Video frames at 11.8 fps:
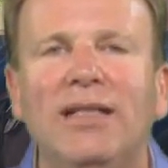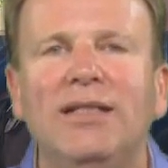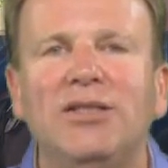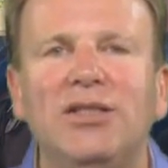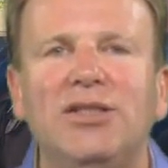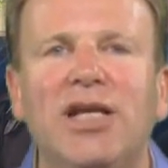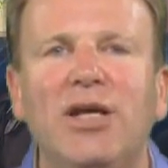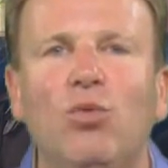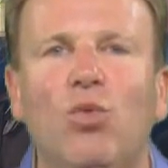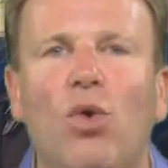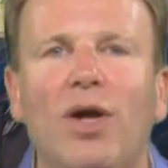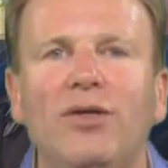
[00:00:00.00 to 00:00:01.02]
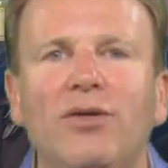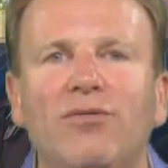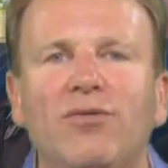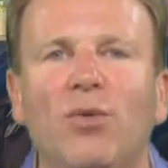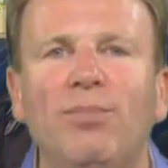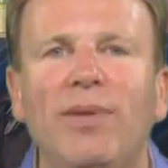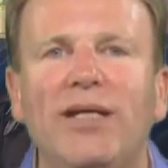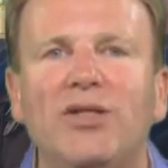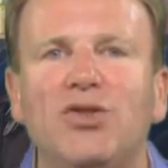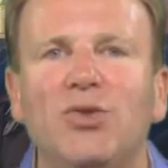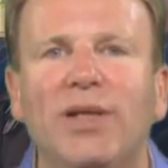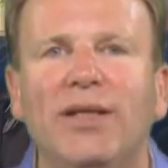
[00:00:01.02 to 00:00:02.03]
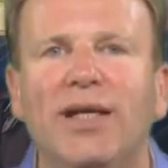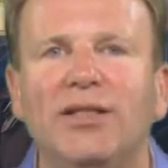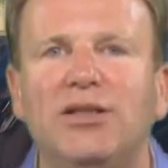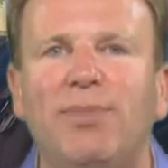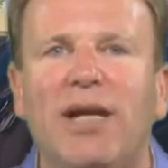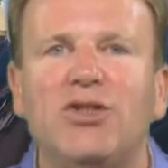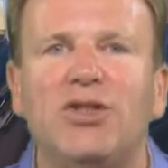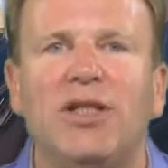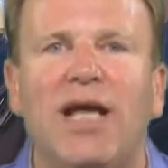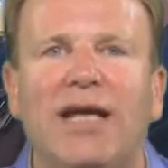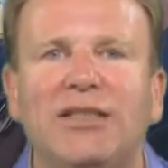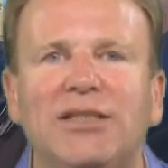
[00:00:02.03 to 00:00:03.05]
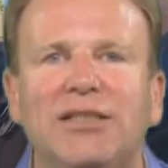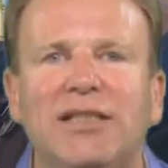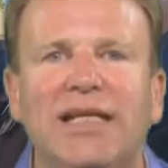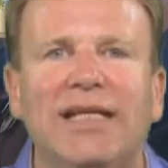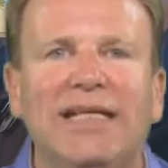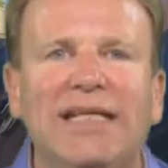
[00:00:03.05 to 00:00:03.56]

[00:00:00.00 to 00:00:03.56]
This is a wonderful ministry that specializes in